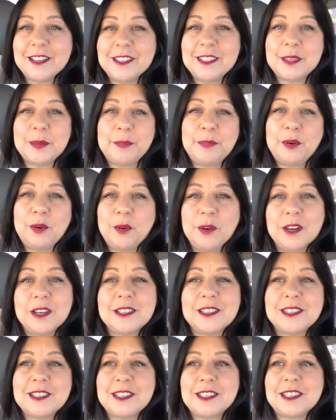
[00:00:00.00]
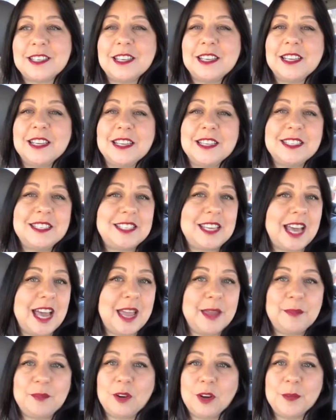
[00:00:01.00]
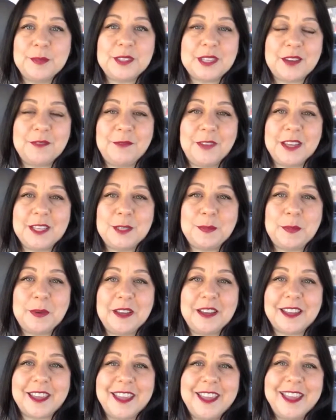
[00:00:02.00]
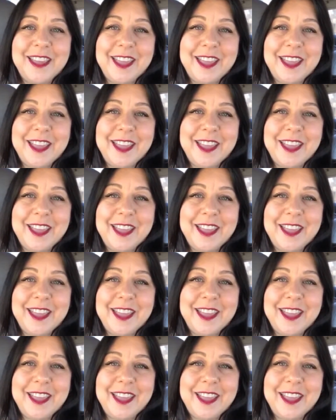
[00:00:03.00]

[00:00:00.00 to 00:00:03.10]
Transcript: support type groups on Facebook,